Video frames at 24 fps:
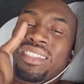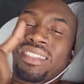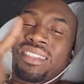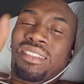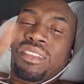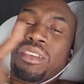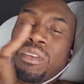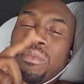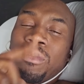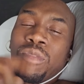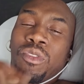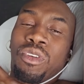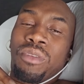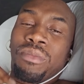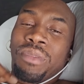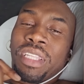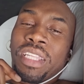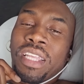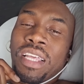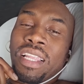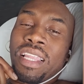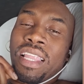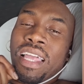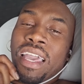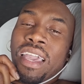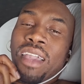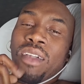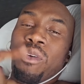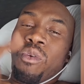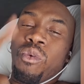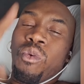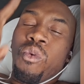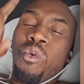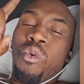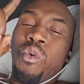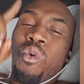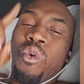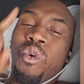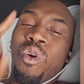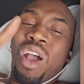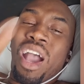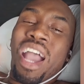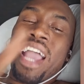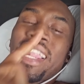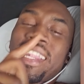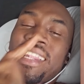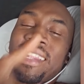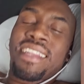something when I like.
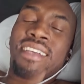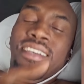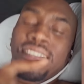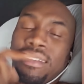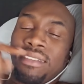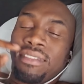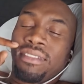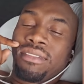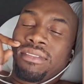One.